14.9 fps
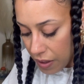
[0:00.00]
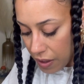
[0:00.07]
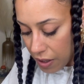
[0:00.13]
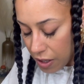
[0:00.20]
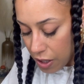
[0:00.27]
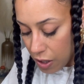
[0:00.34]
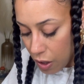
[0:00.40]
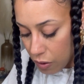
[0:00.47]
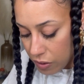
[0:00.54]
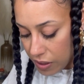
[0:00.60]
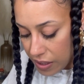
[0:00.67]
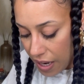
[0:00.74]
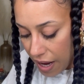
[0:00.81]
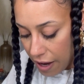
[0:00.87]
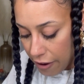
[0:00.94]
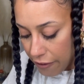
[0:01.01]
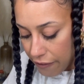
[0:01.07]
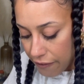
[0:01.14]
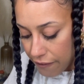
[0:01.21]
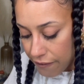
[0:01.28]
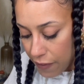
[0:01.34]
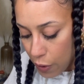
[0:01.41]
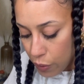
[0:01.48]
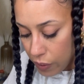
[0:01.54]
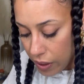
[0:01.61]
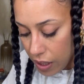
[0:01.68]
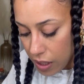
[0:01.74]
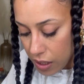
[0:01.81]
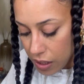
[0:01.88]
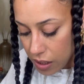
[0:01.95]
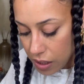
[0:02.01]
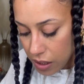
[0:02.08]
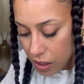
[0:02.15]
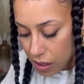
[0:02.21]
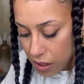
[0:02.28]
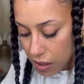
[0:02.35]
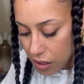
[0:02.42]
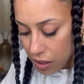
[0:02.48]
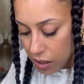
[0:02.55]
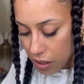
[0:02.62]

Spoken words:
you know, staying focused.